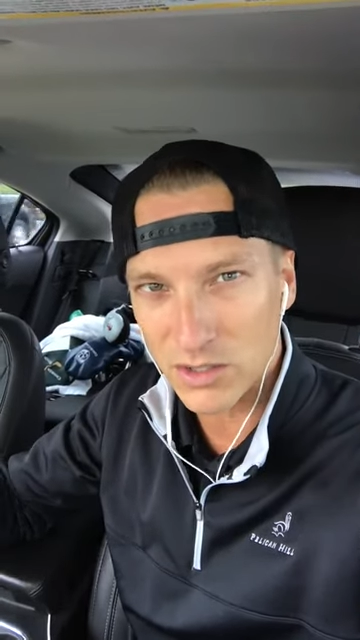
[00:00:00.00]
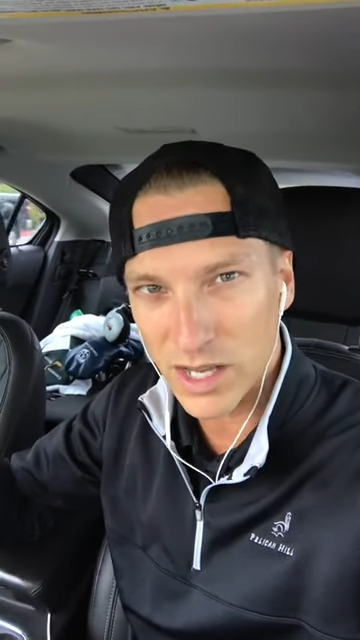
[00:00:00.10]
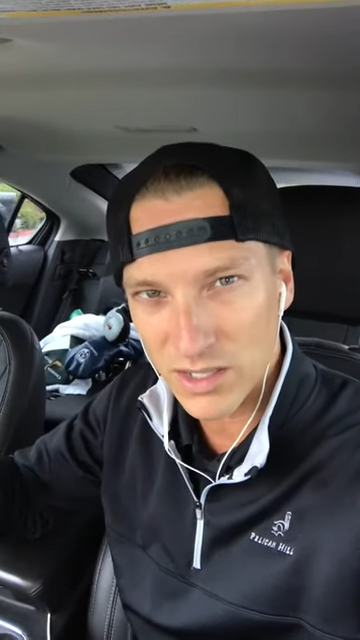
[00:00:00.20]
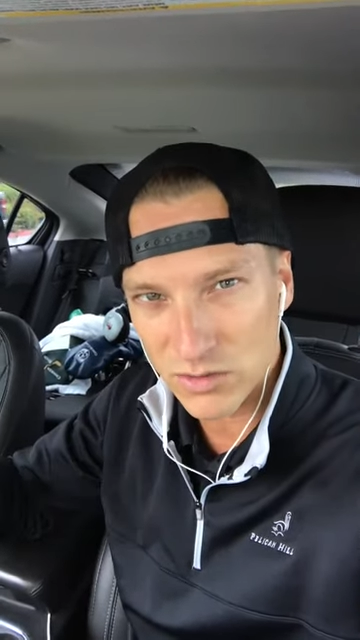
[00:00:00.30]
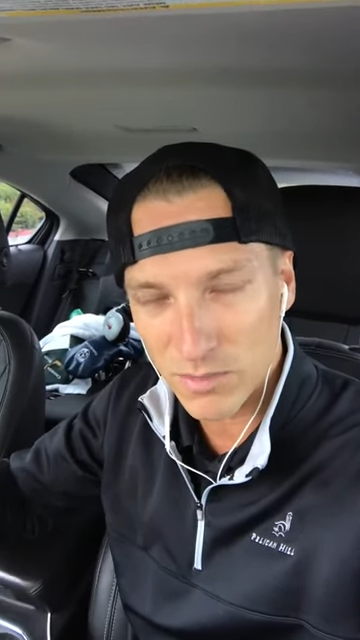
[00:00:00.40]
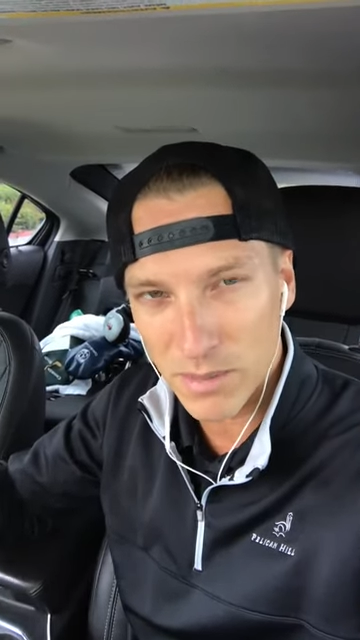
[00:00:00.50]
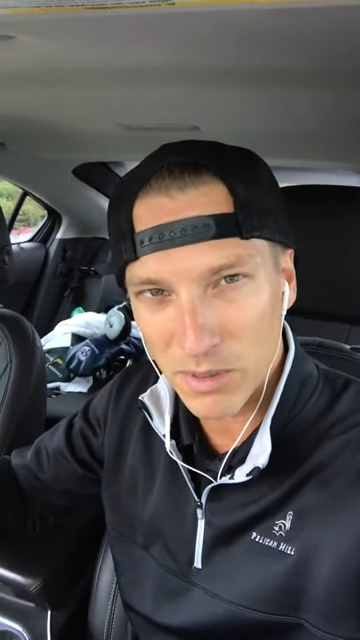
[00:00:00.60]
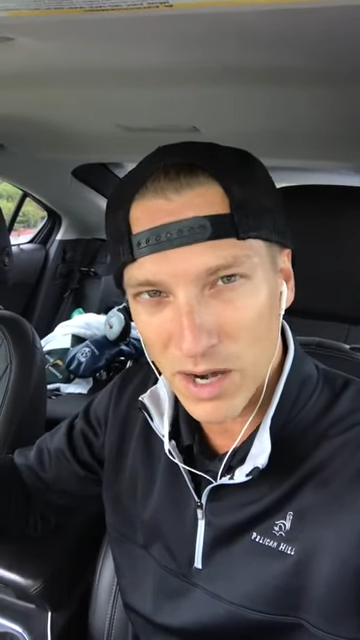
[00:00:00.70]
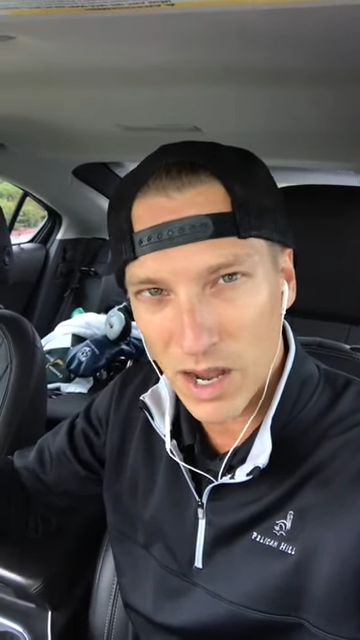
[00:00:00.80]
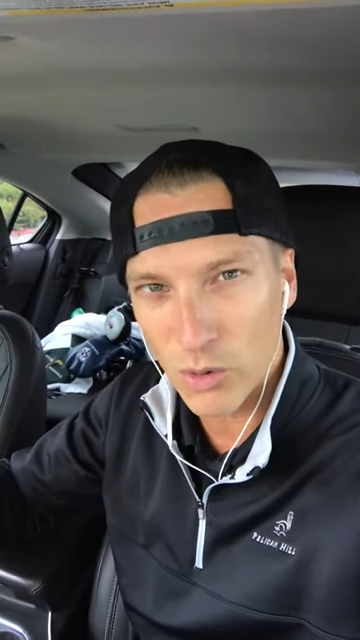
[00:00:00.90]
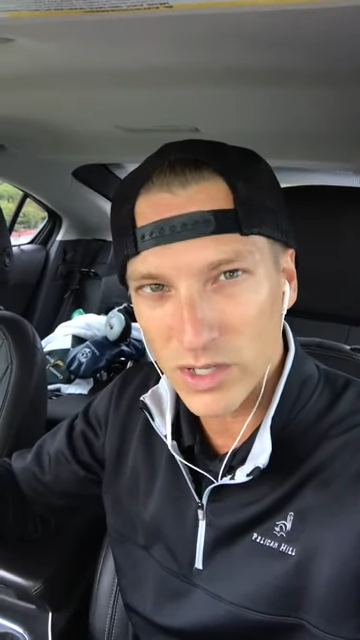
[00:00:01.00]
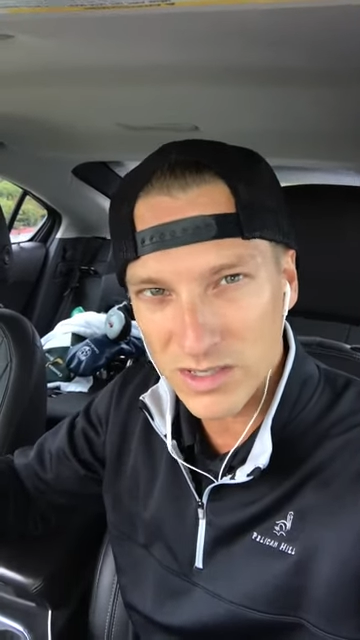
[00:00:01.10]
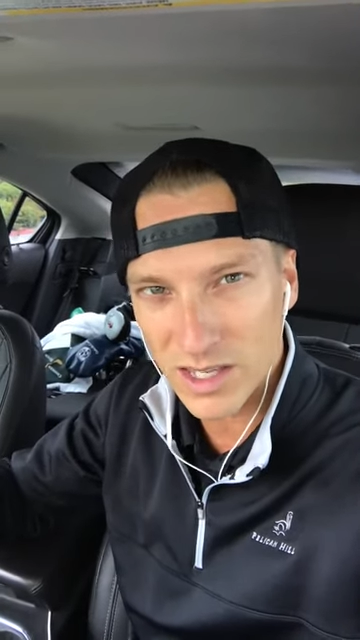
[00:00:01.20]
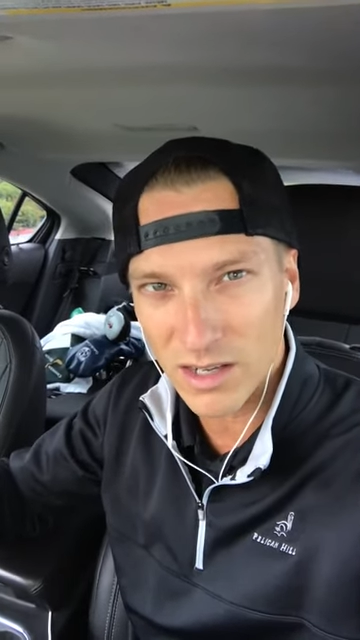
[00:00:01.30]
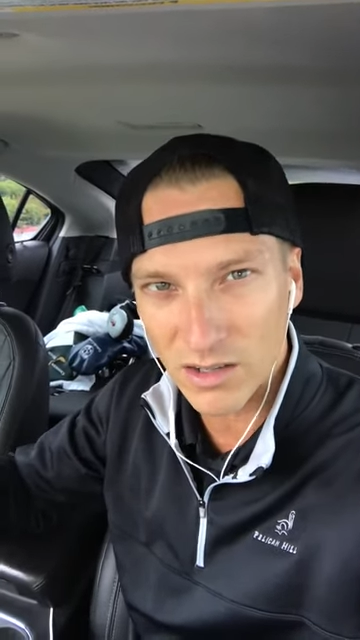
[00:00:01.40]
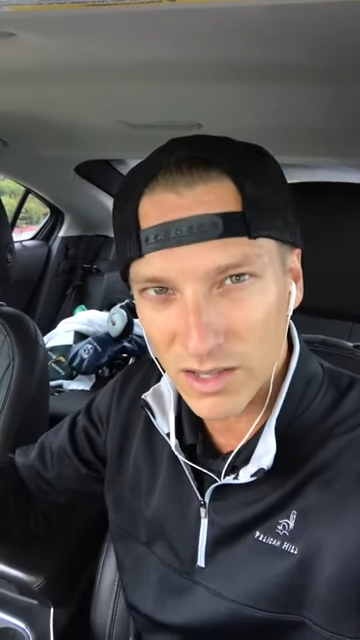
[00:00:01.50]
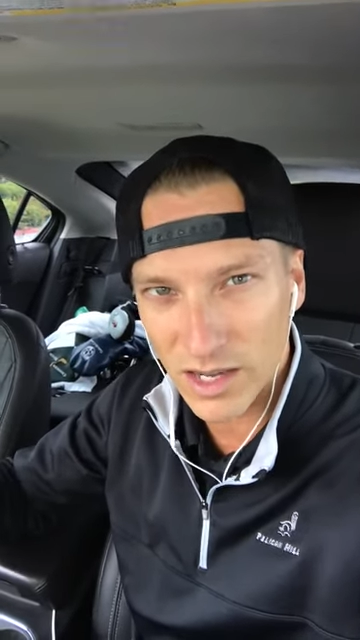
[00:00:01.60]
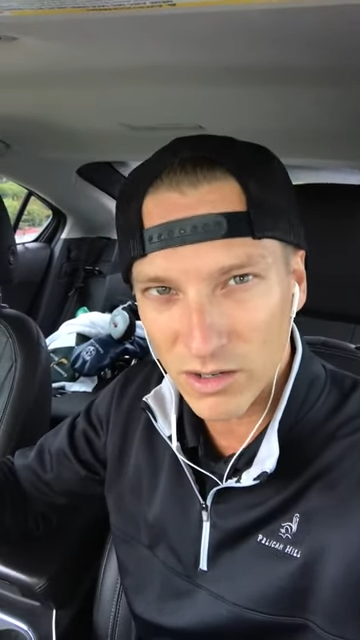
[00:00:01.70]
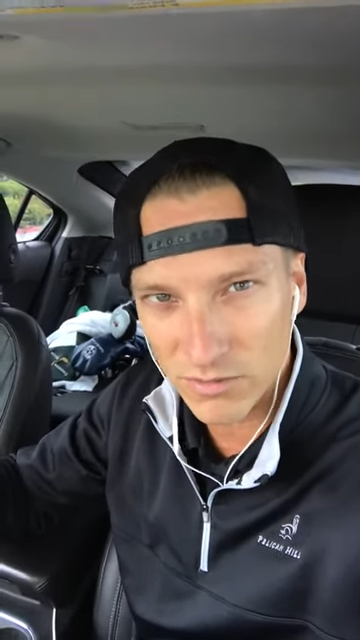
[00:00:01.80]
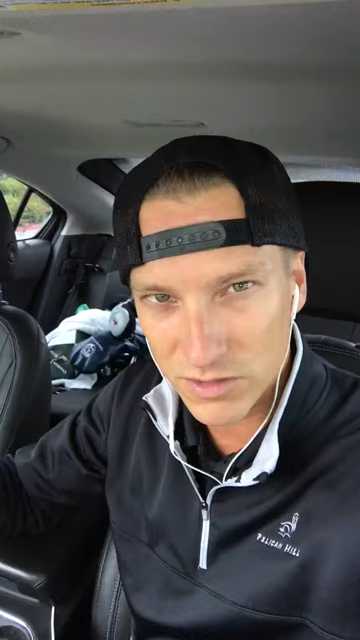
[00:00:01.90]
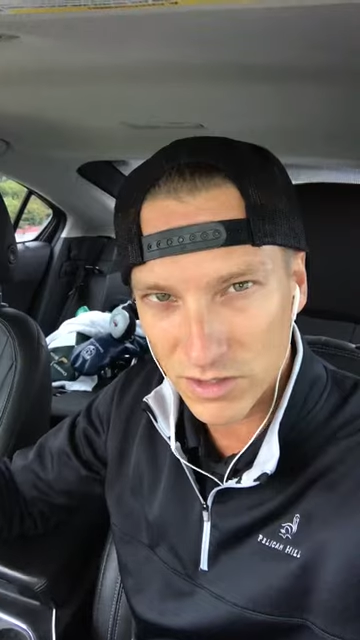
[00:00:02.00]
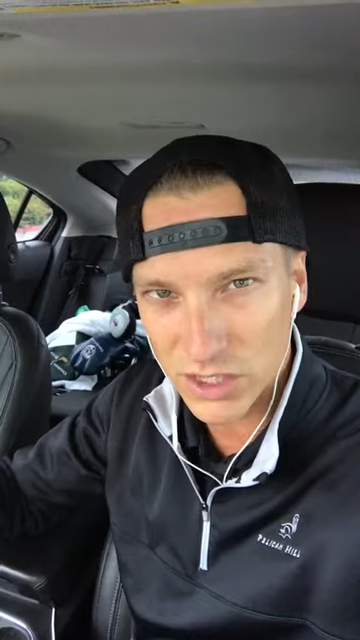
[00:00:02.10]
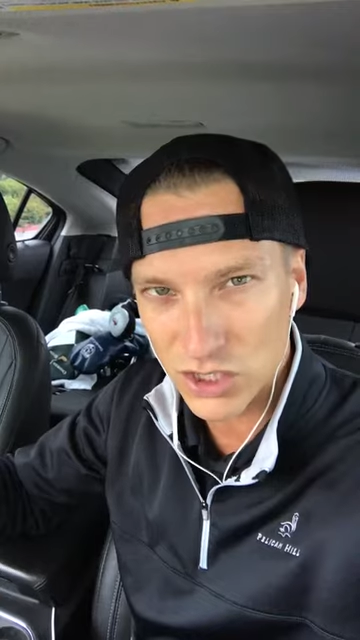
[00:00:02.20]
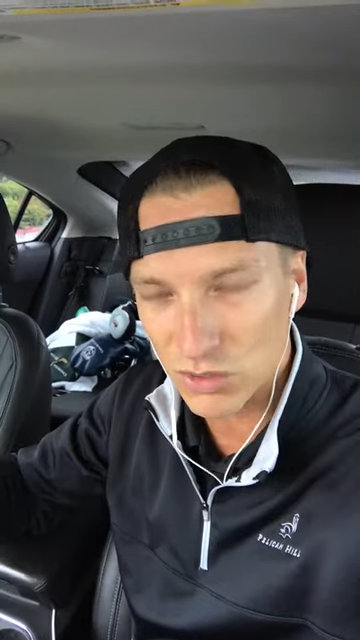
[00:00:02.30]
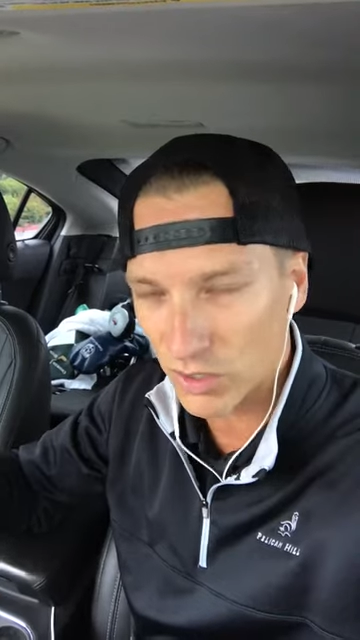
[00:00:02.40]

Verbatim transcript: you guys remember, always get a letter of deletion.